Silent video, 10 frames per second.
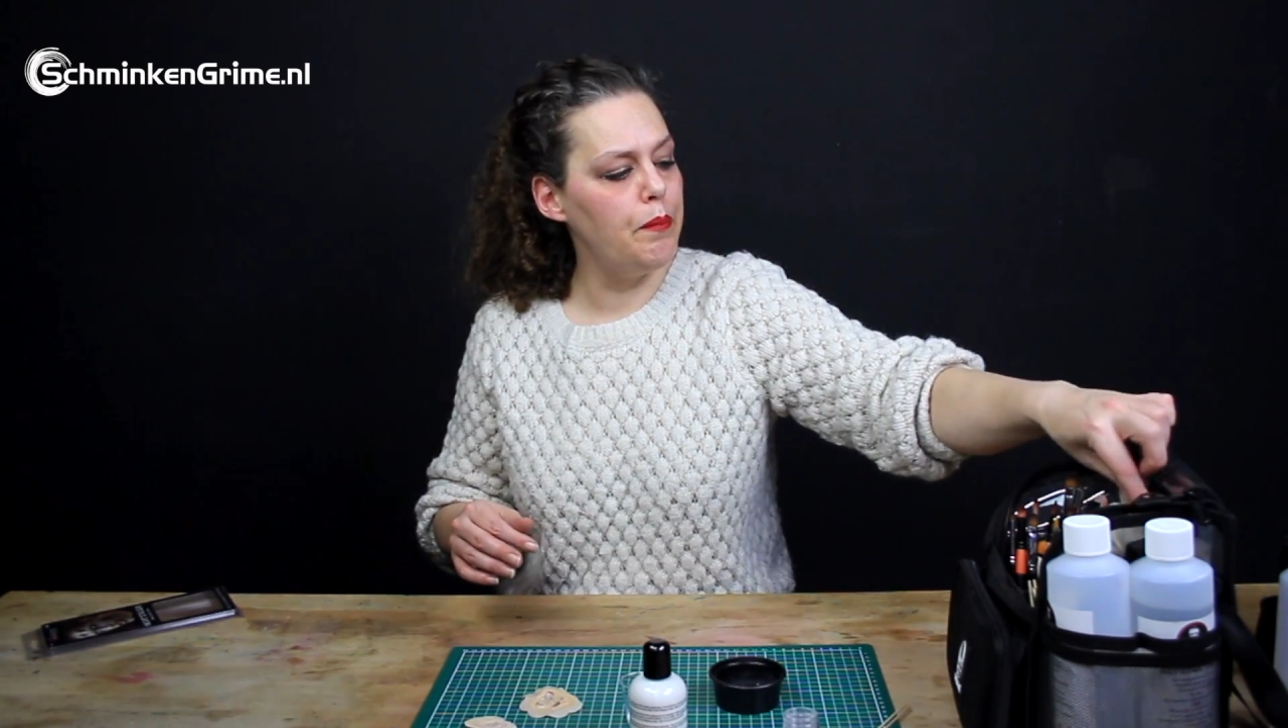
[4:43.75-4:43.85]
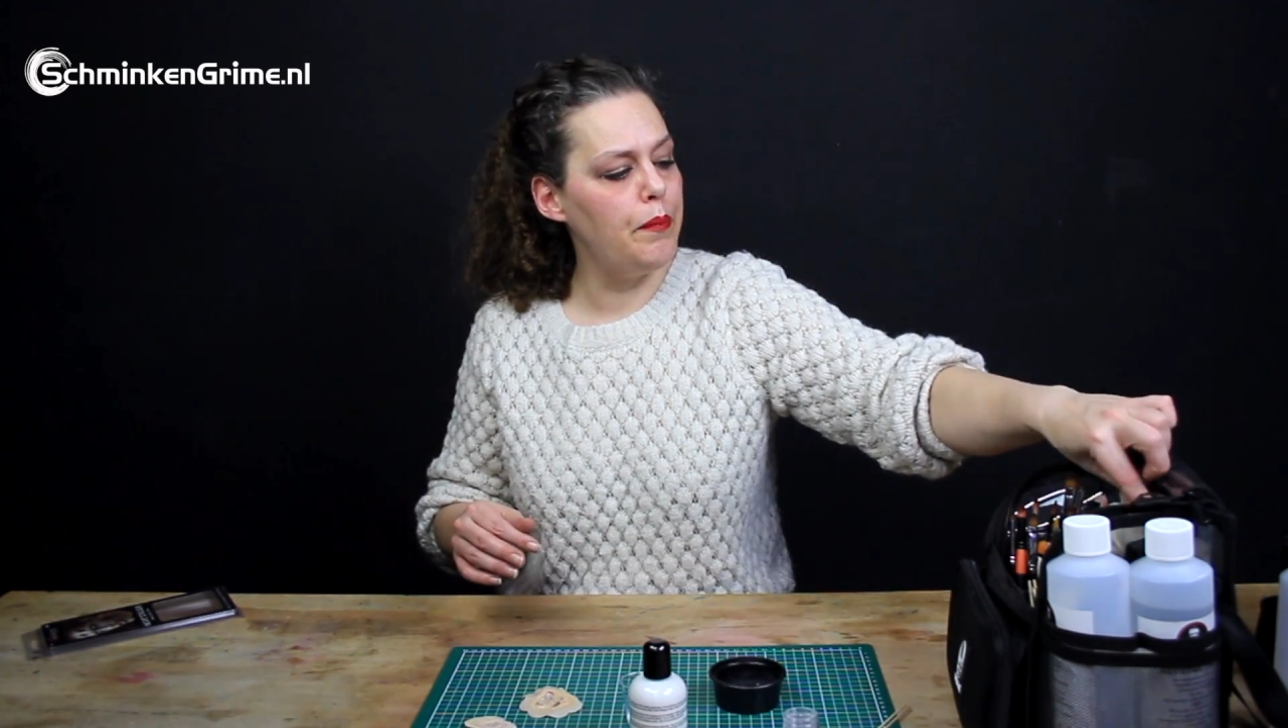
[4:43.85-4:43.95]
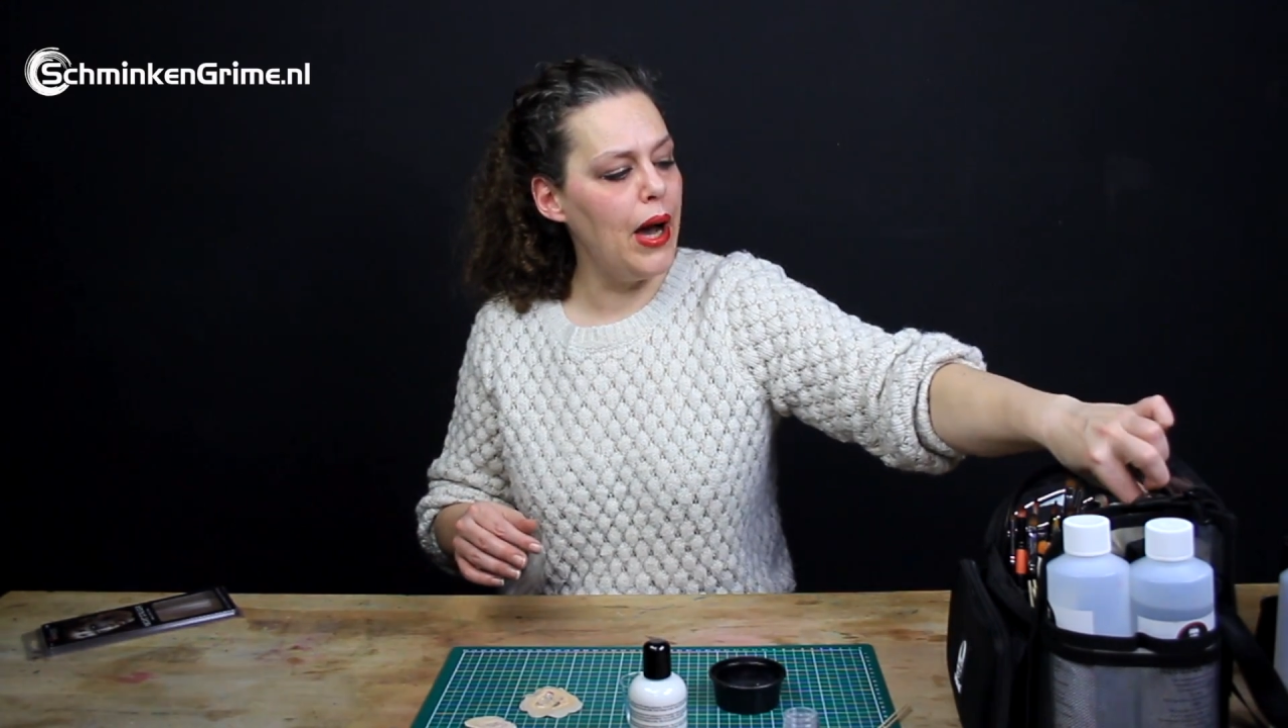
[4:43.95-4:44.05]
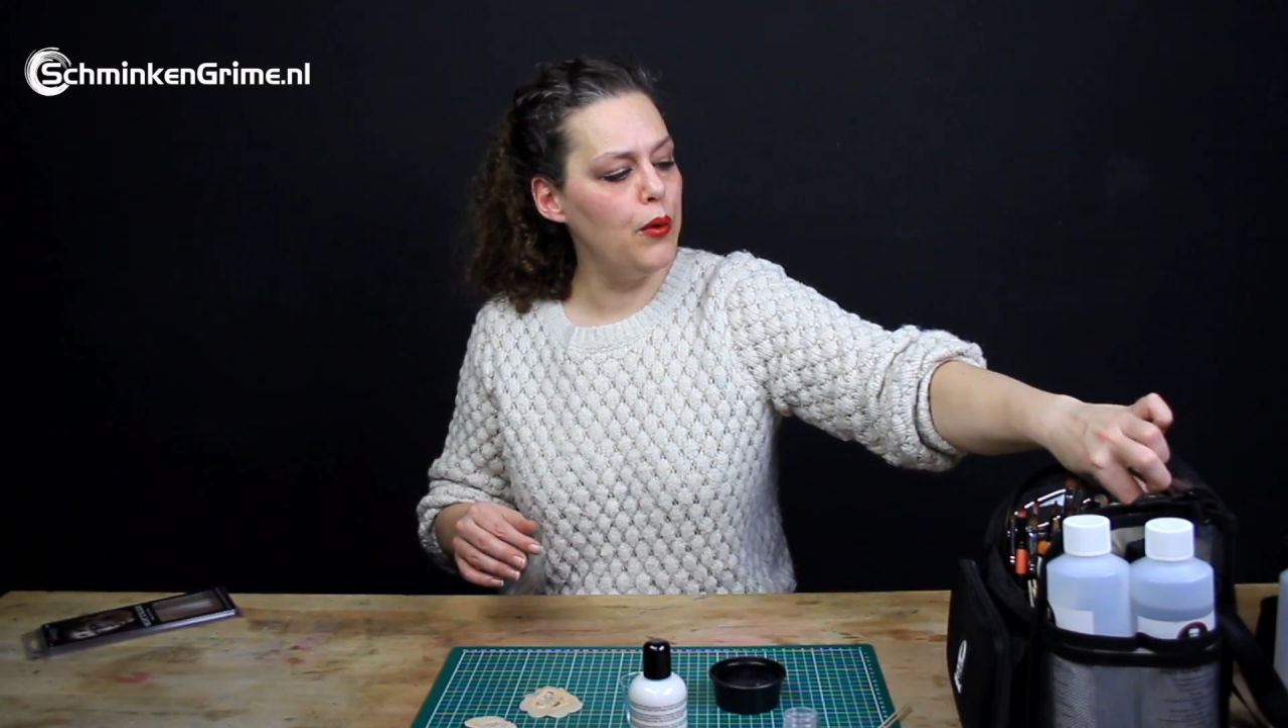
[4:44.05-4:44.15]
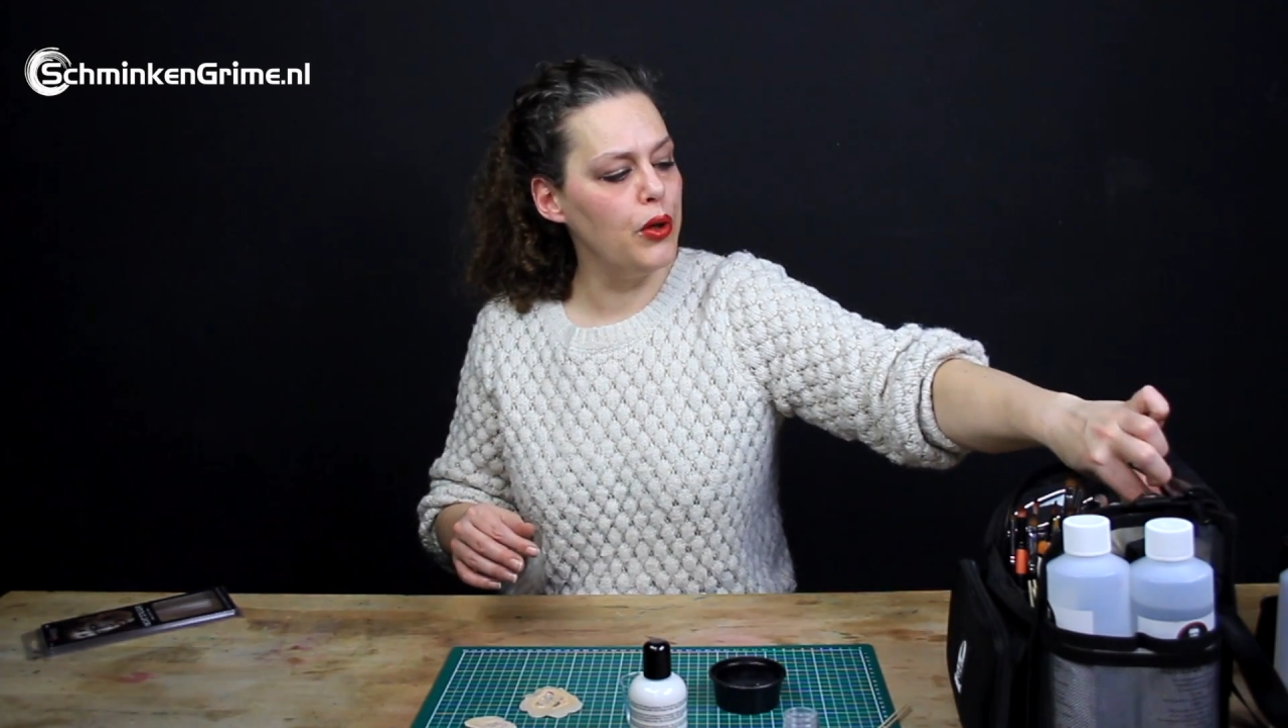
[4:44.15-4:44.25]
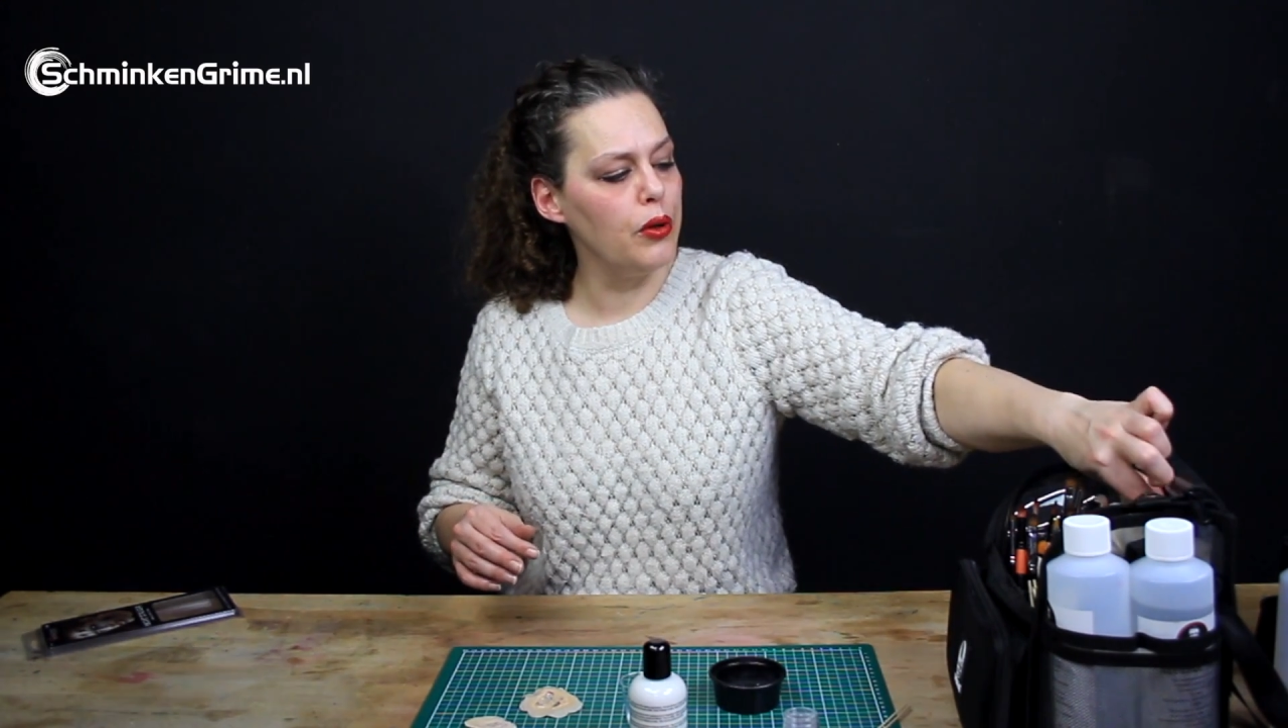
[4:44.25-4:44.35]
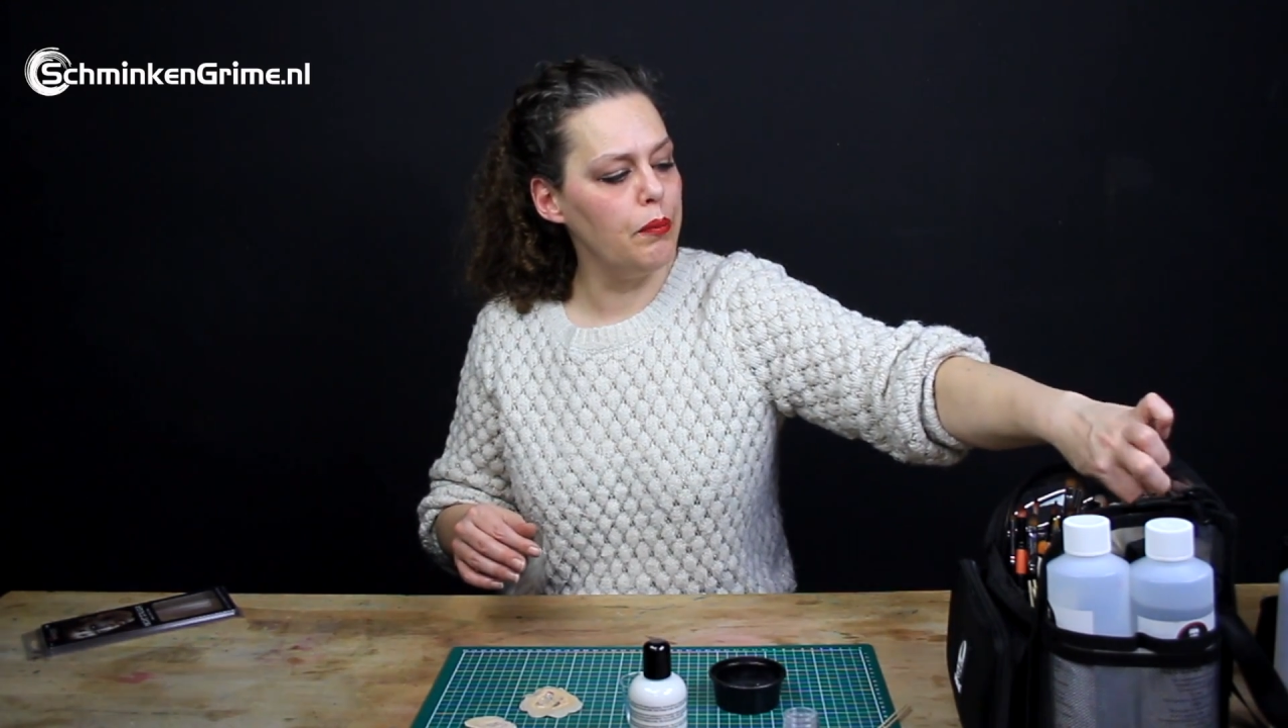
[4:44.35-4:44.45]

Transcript: powder